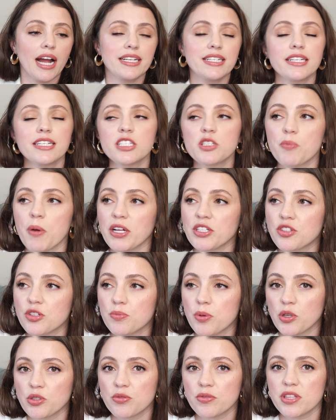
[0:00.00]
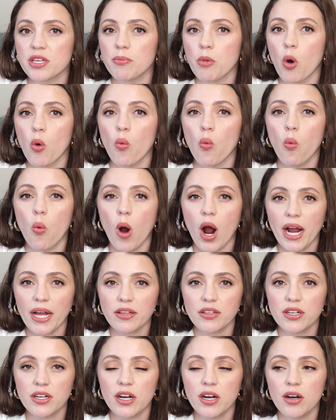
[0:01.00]
I did a sponsored post with them a
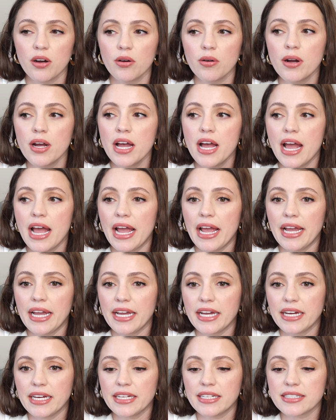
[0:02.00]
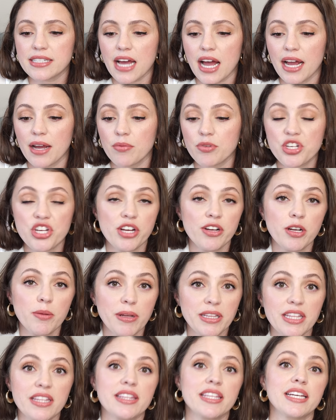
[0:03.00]
while ago, and I was sharing
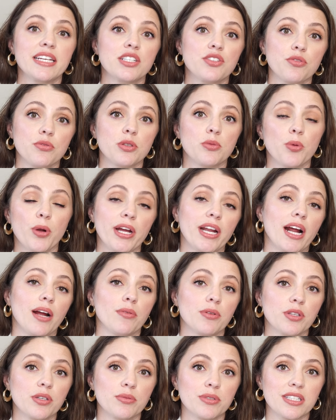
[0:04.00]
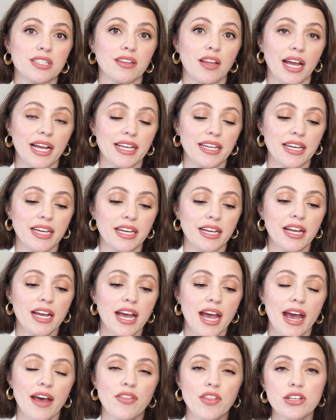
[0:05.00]
about the things from the brand I really was liking,
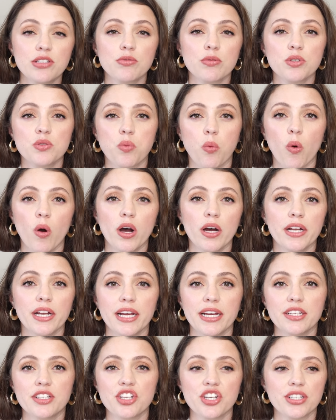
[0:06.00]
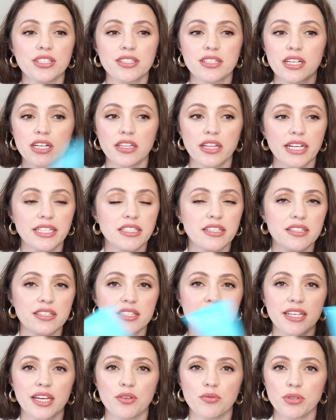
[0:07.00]
and this was one. It just cleanses the
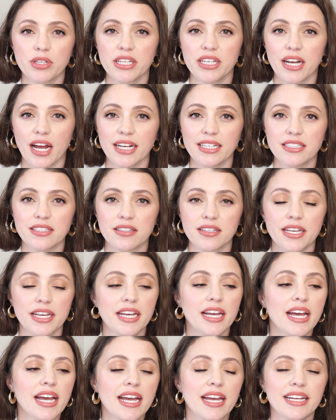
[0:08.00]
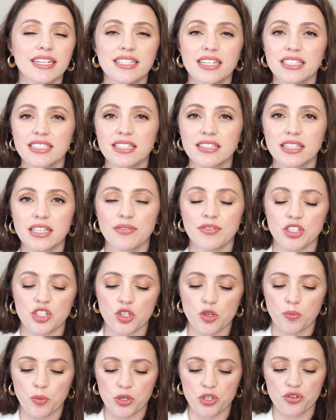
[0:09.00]
skin really nicely. It doesn't leave it
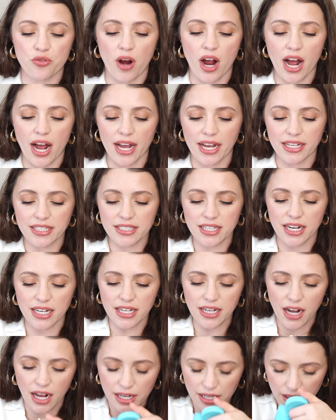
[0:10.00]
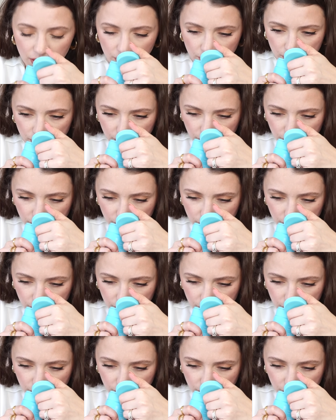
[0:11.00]
super dry. It's kind of got a,